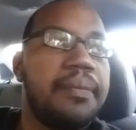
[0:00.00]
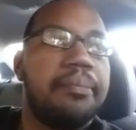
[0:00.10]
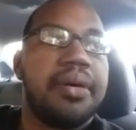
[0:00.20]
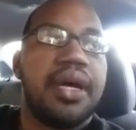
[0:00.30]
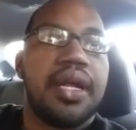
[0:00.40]

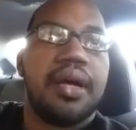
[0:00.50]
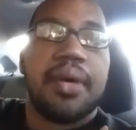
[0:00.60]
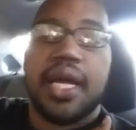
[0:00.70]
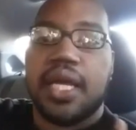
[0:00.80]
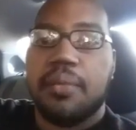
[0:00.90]
But
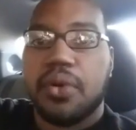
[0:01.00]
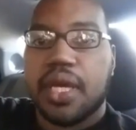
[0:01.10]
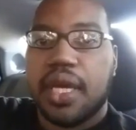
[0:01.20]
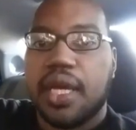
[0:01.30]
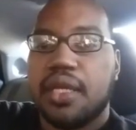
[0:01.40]
I am
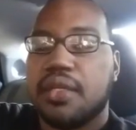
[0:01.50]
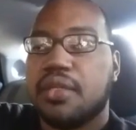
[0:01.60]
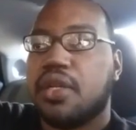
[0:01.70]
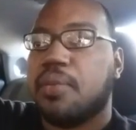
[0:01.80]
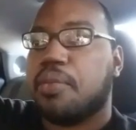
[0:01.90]
okay.
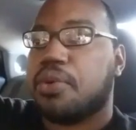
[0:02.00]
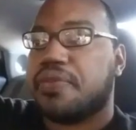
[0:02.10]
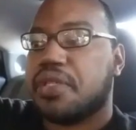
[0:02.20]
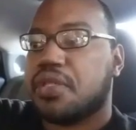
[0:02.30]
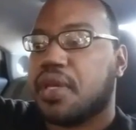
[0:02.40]
You know, my
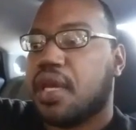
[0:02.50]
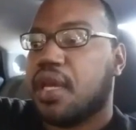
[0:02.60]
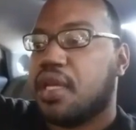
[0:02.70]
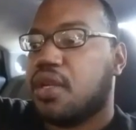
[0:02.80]
boyfriend's okay.